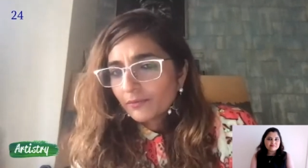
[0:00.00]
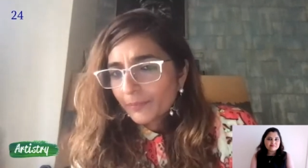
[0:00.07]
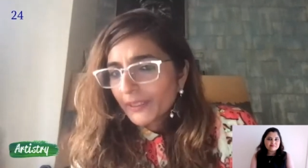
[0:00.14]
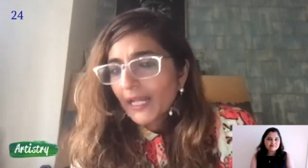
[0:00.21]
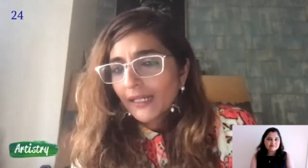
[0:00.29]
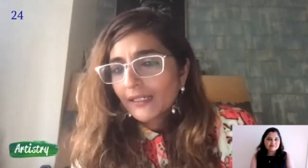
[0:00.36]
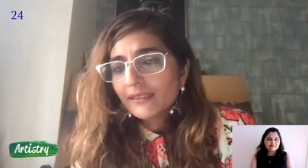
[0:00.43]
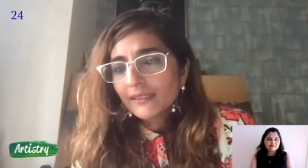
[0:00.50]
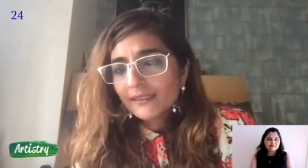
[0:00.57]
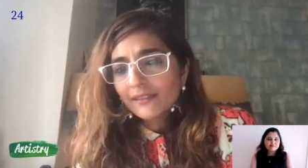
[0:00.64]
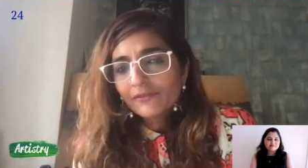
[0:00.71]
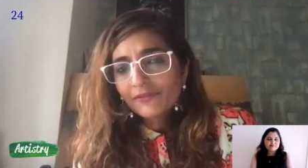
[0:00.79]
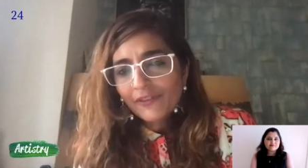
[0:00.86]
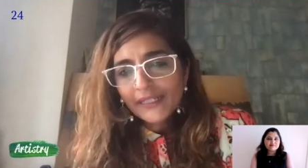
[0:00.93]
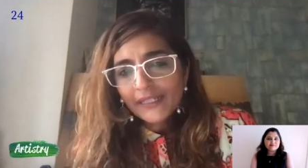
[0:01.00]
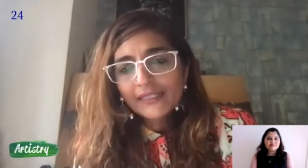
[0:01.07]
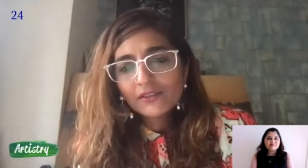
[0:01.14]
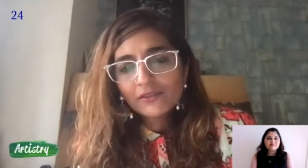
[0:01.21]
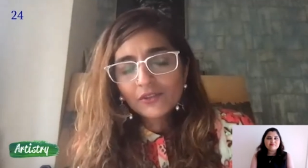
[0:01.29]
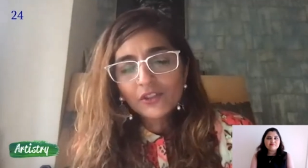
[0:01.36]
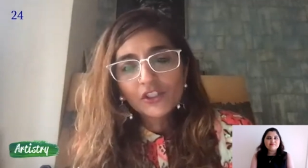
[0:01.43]
banaras is a
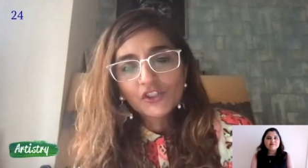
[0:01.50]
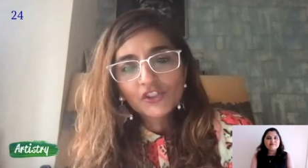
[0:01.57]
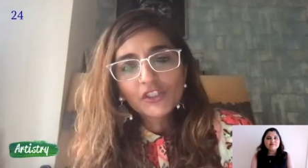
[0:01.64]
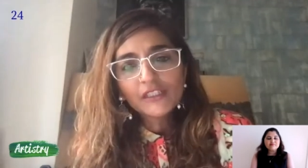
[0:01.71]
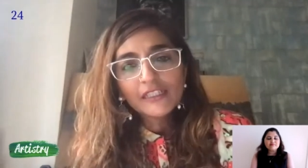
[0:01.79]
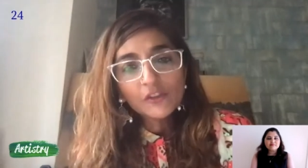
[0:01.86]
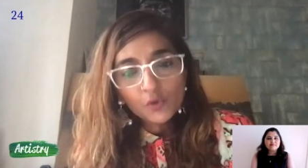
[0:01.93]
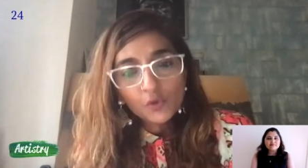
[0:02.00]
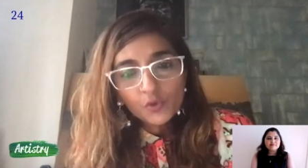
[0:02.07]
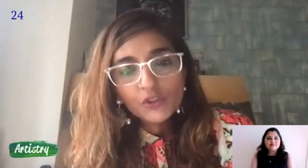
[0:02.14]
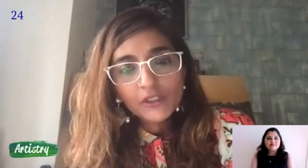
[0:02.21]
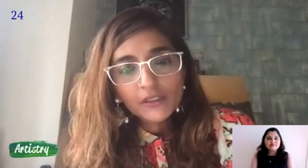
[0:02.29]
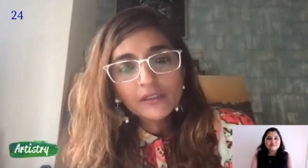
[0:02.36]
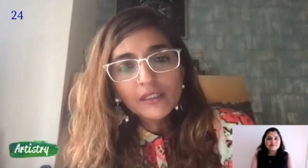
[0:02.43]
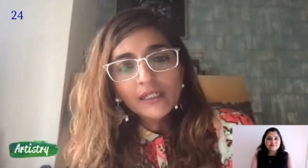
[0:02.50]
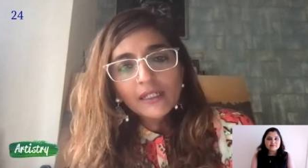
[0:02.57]
very traditionally rooted